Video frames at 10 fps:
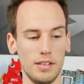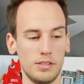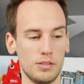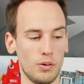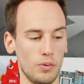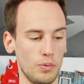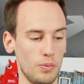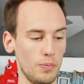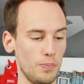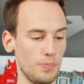
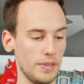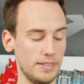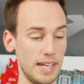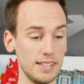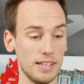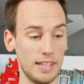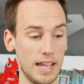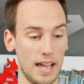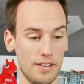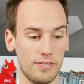So the data they
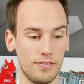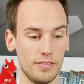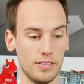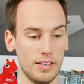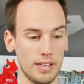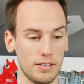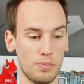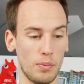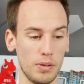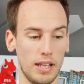have, like the
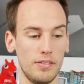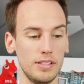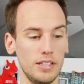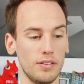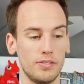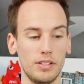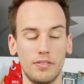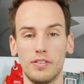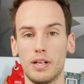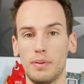popularity of the
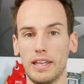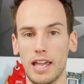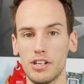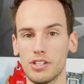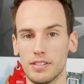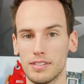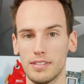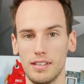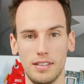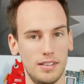different
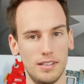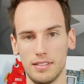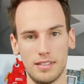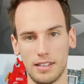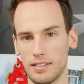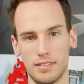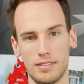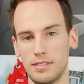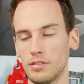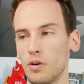applications, it's like
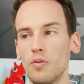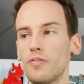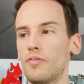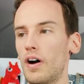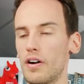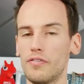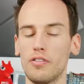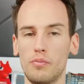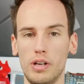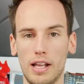so far
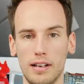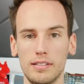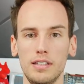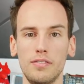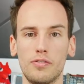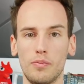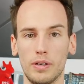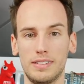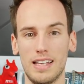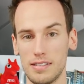from reality, from
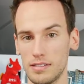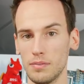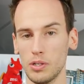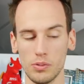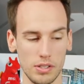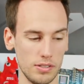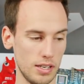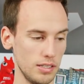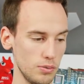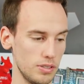what desktop users
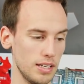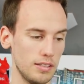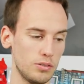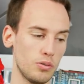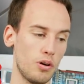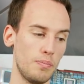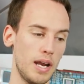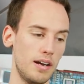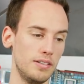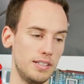are using, and to
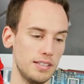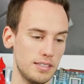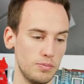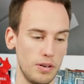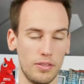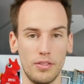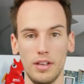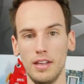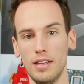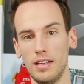compare this with
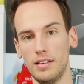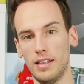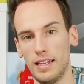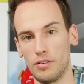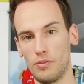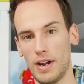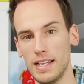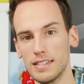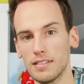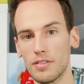like
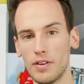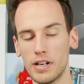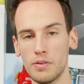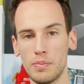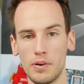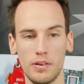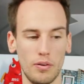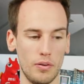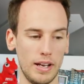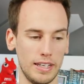Ryzen
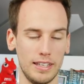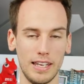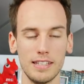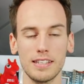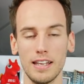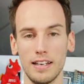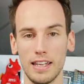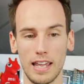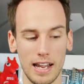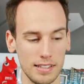Threadripper or like Cascade
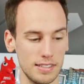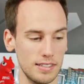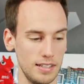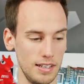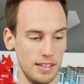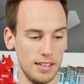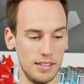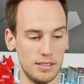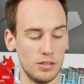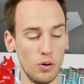Lake X
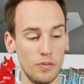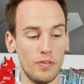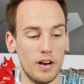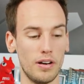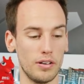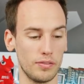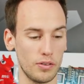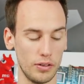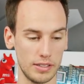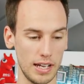is so far out of
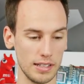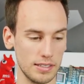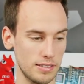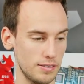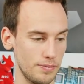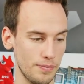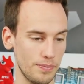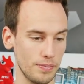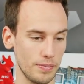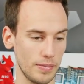context,
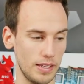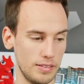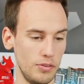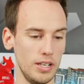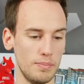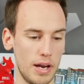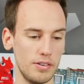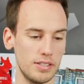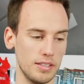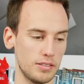it's really
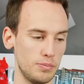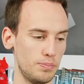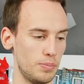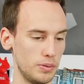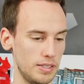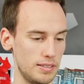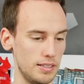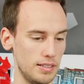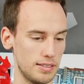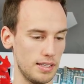embarrassing to put this
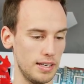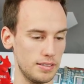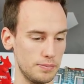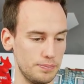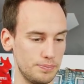in a slide.